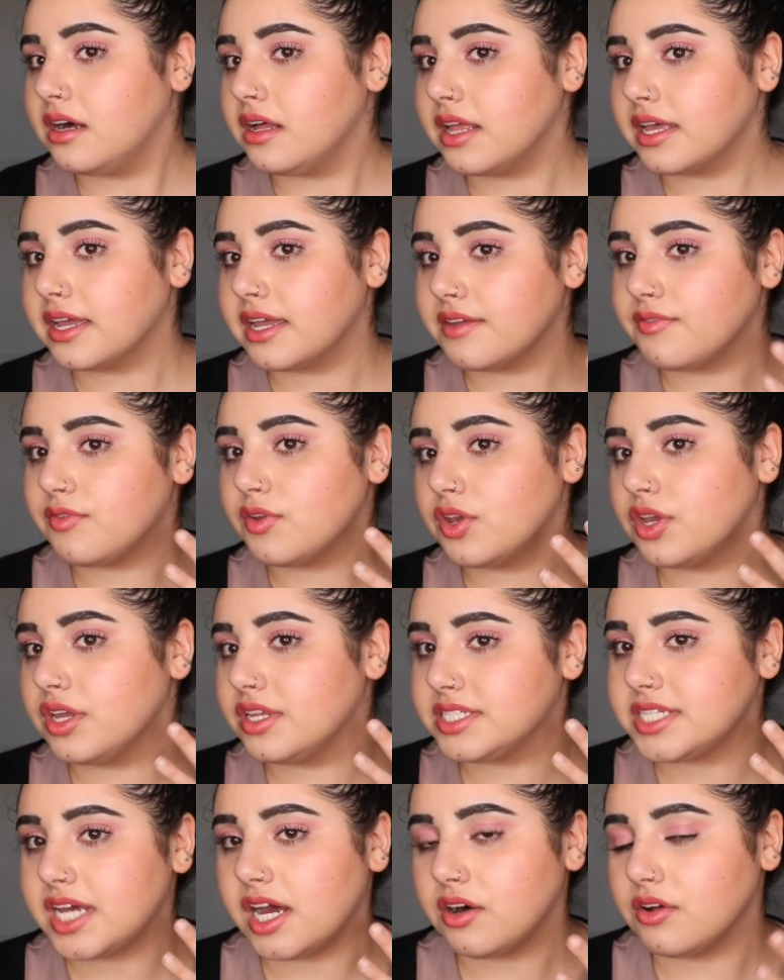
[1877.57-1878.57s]
Like, if you
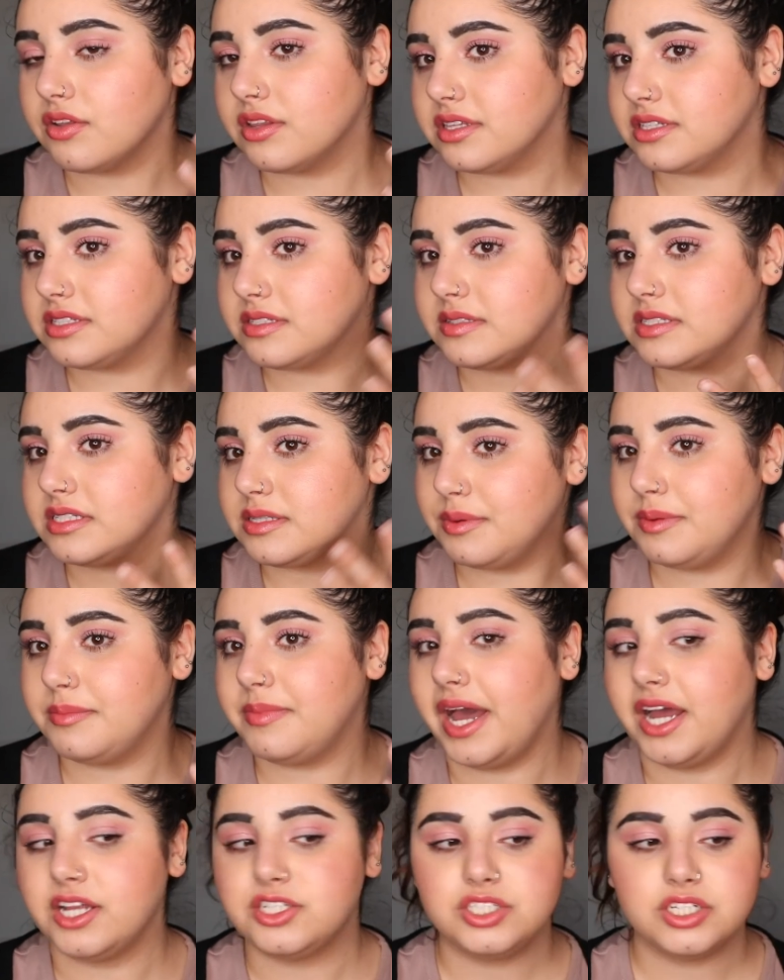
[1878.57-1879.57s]
can tell, it's a bit
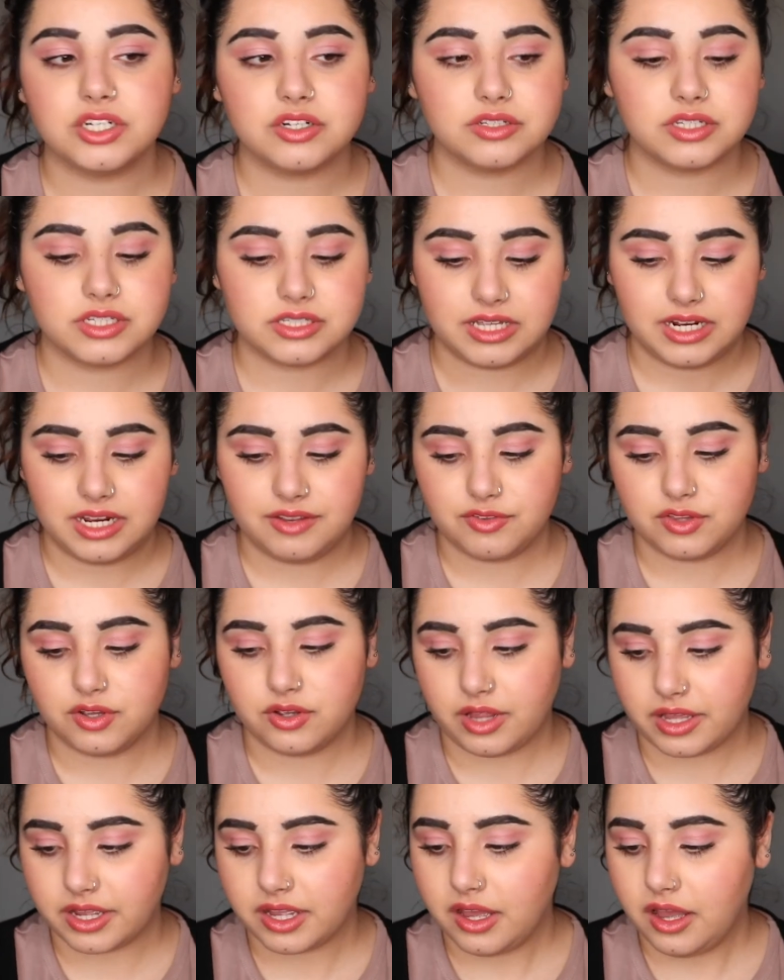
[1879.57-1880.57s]
patchier on this side. Even though,
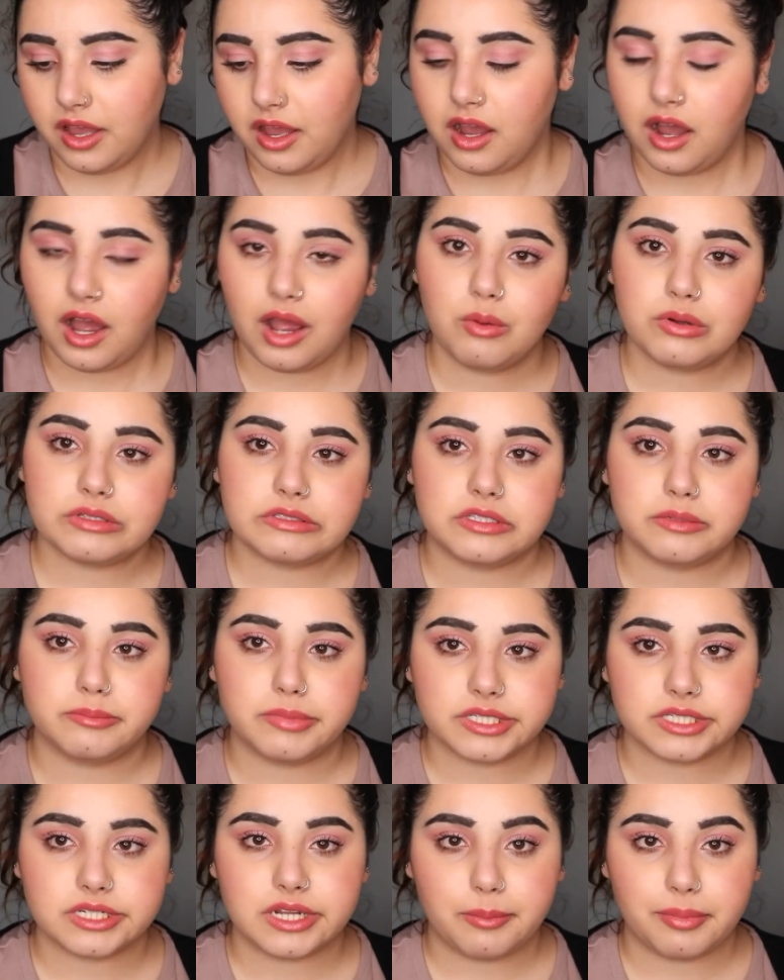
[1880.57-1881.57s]
like, I wasn't the
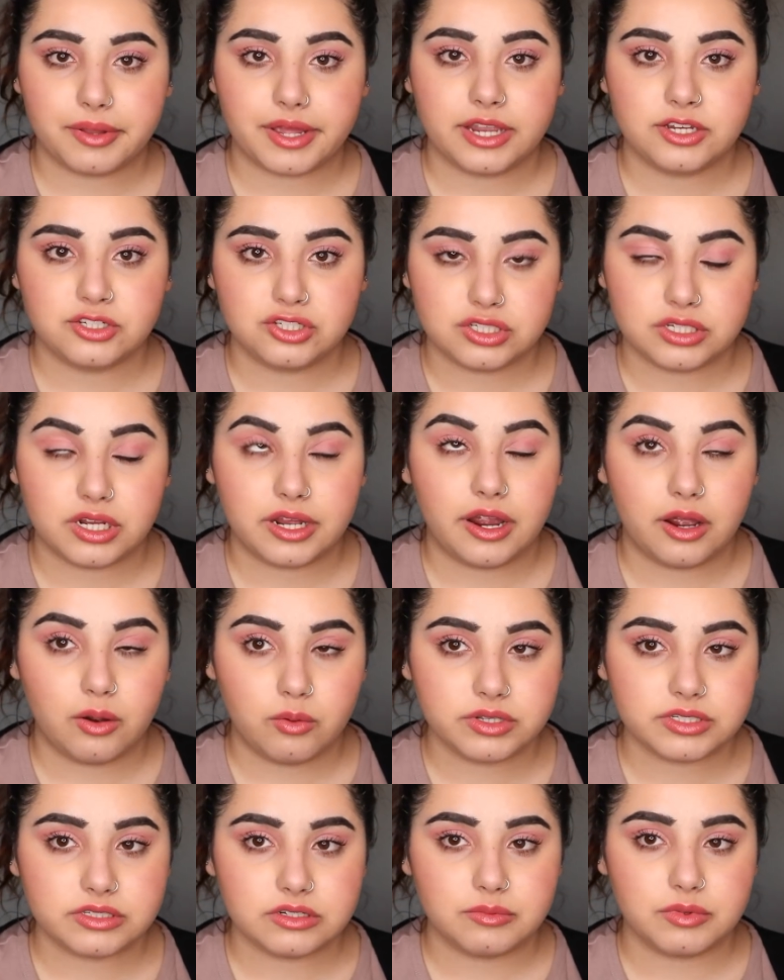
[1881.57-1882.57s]
best at application today. I
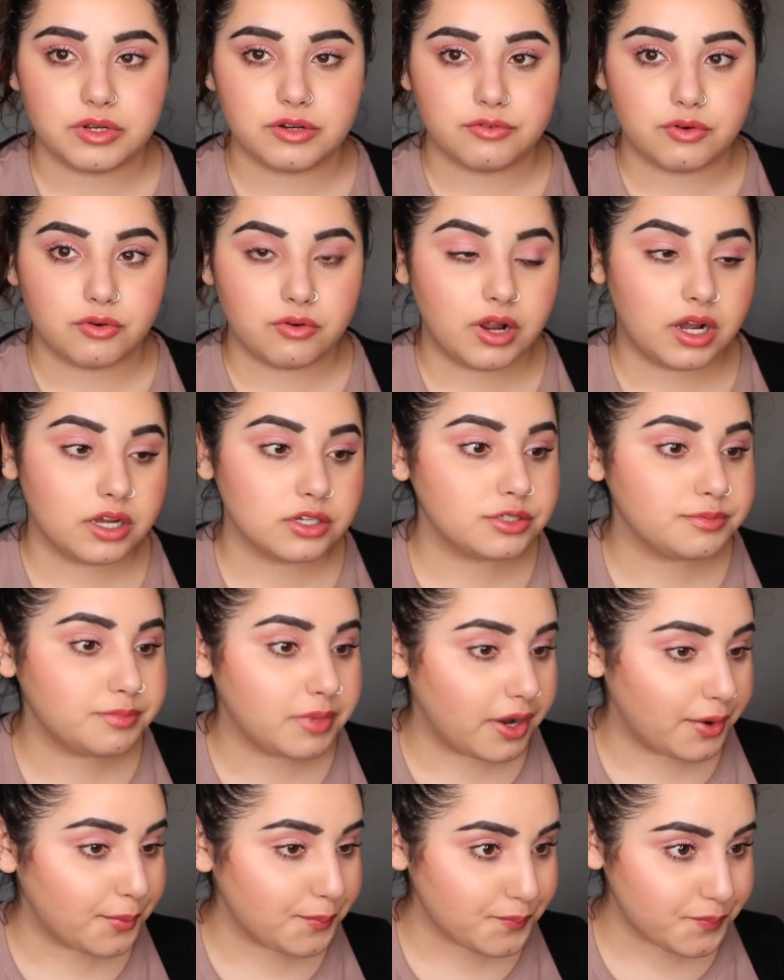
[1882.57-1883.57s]
was in a bit of a rush.
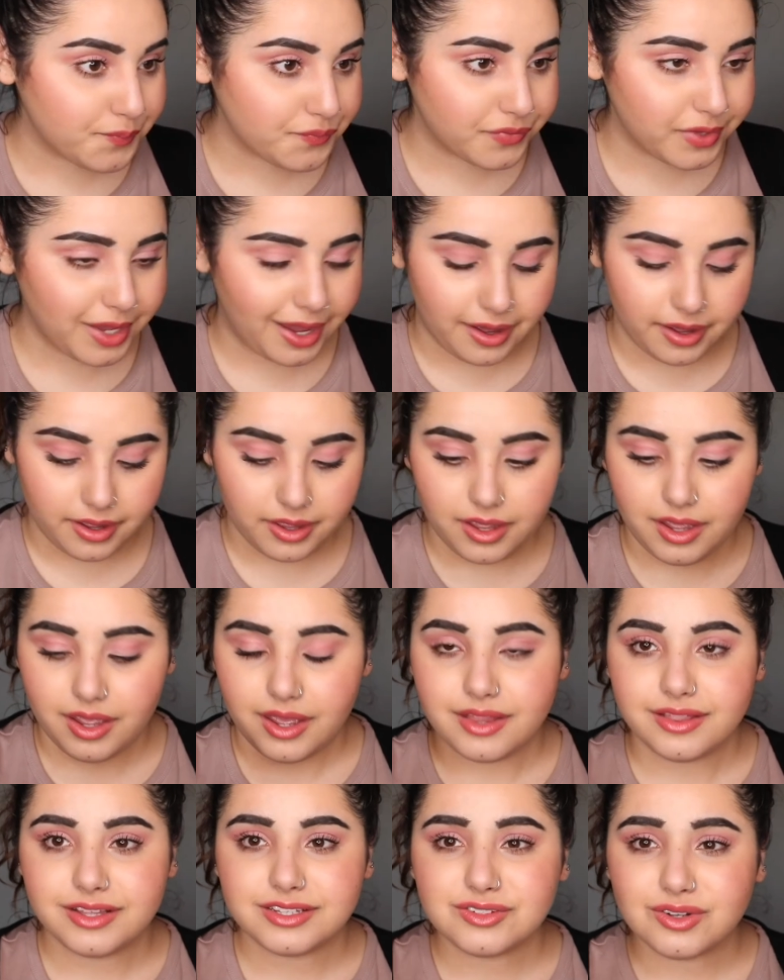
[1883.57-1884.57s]
But, yeah,
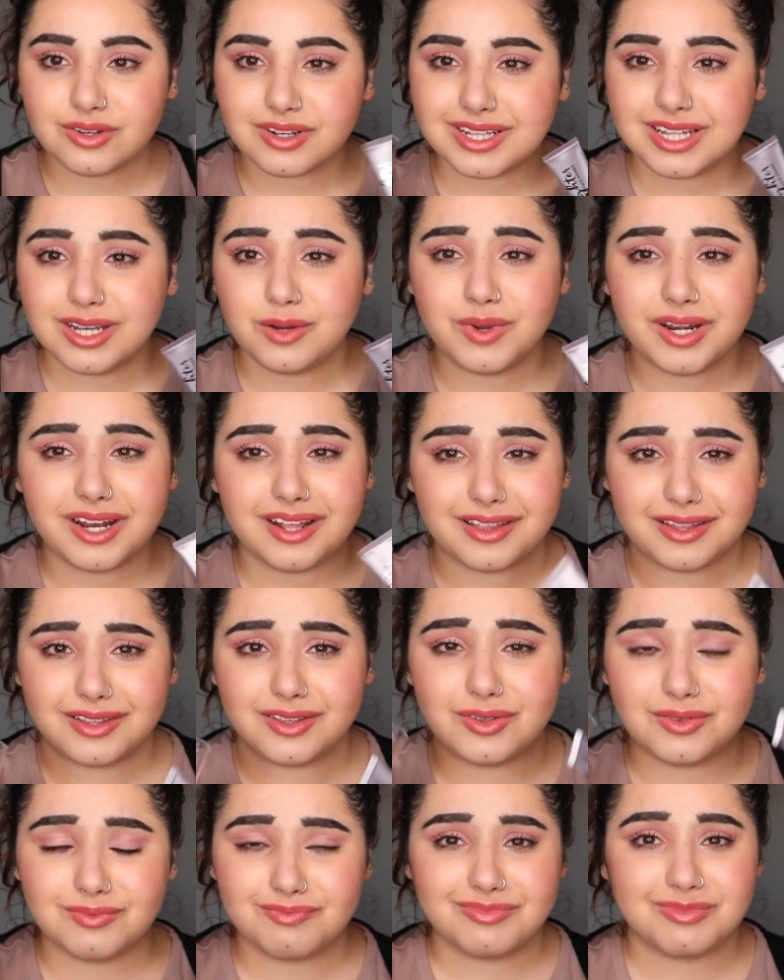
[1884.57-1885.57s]
there's no clear winner.
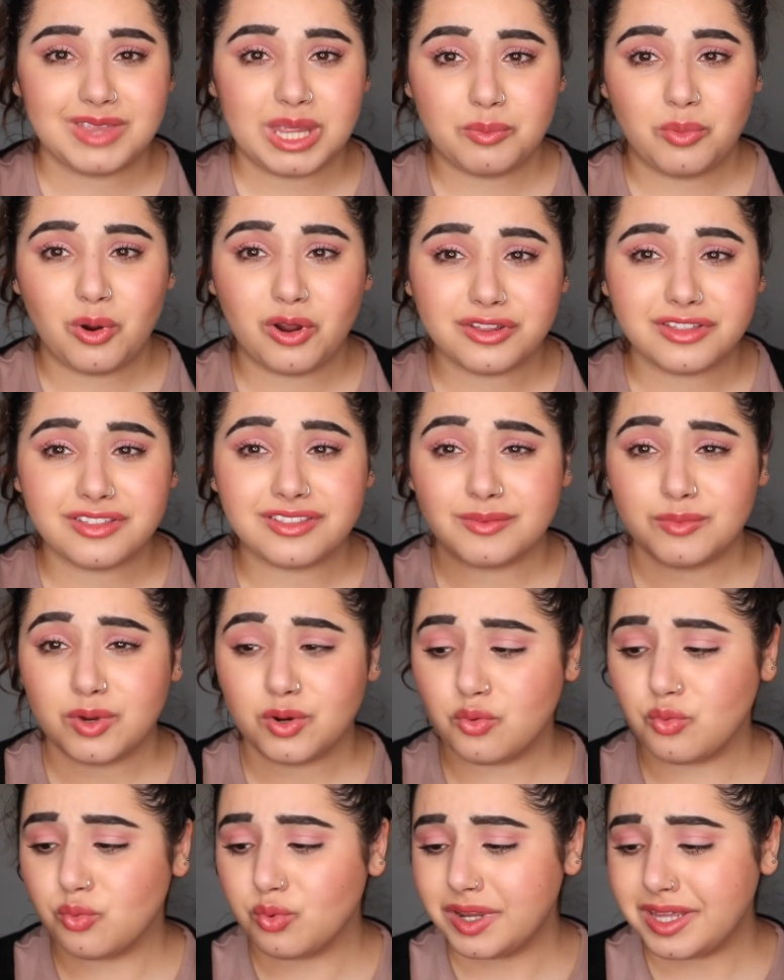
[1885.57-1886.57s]
Both of them
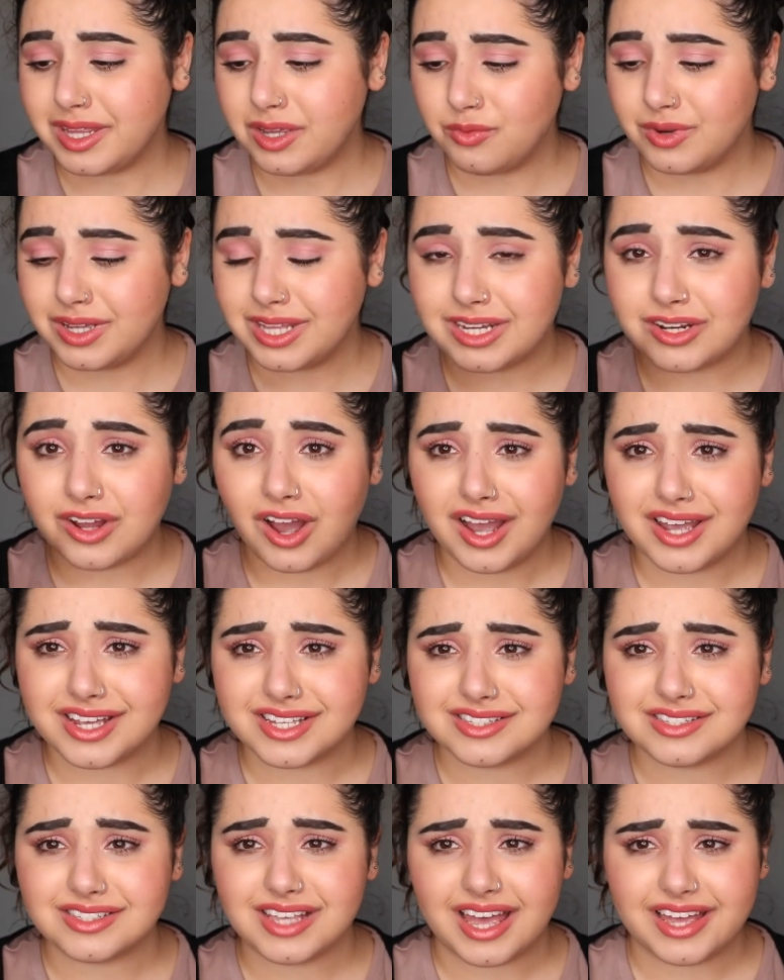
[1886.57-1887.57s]
are really, really
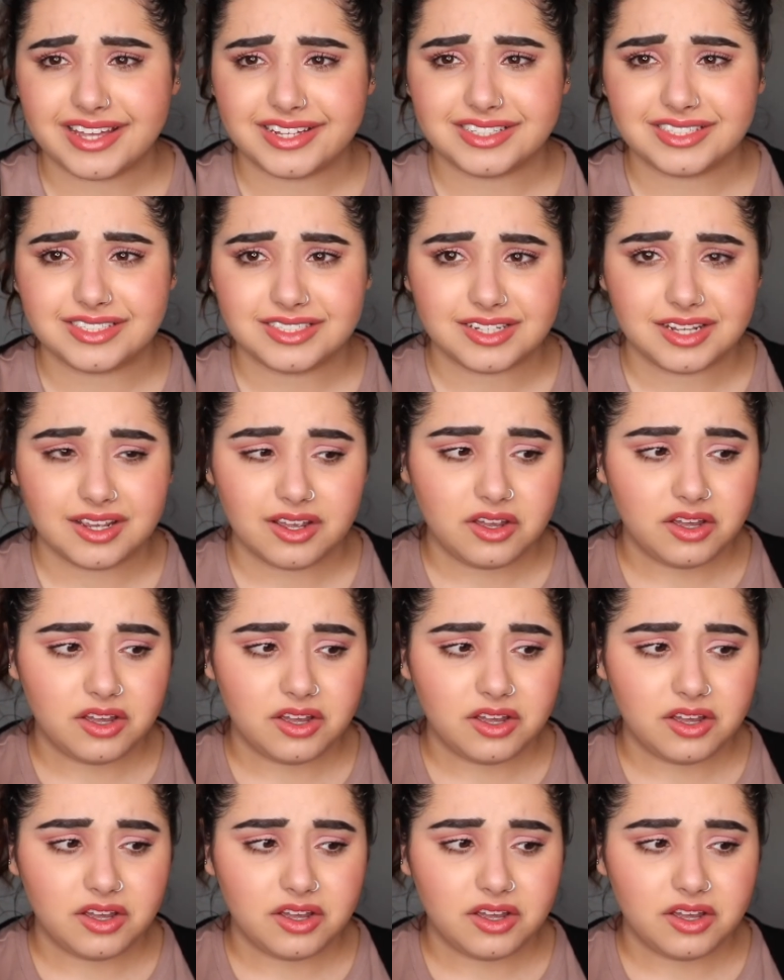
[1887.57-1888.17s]
nice. And